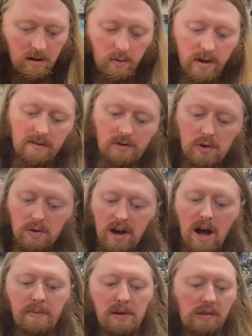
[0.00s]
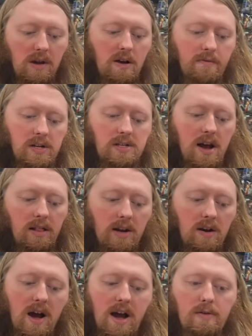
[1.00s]
we have two copies of
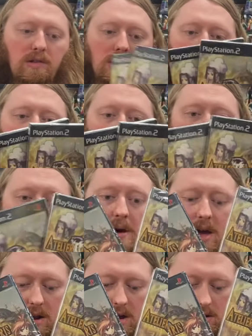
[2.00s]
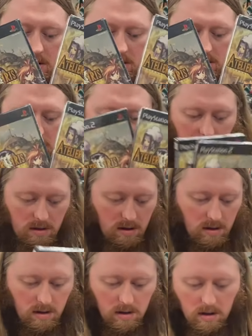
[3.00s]
Atelier Iris Eternal Mana.
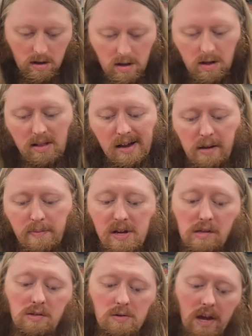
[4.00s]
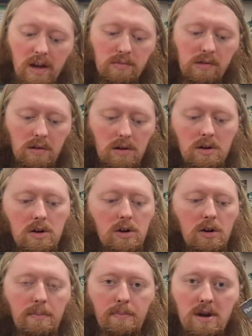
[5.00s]
Lots of PS2 games.
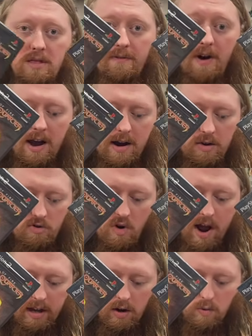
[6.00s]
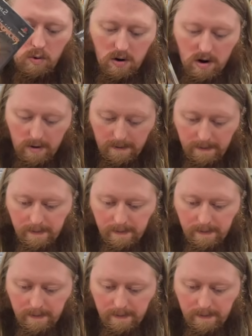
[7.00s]
Breath of Fire, Dragon Quarter,